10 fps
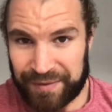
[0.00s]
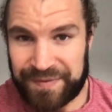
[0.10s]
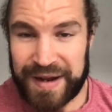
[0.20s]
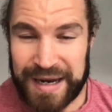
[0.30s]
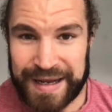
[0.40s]

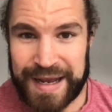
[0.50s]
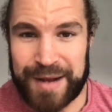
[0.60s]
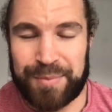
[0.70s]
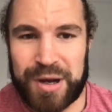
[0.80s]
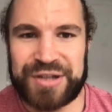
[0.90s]
feeling it
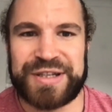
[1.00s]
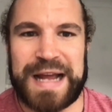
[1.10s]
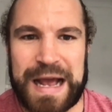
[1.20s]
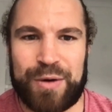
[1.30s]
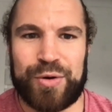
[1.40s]
in person
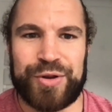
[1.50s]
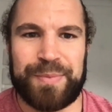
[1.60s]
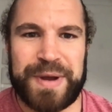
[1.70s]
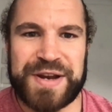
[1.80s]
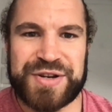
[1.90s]
out on
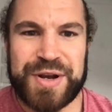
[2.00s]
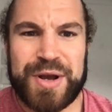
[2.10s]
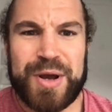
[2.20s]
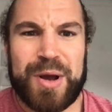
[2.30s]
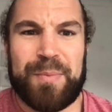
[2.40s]
the pitch.
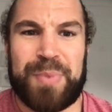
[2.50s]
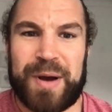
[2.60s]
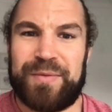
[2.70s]
But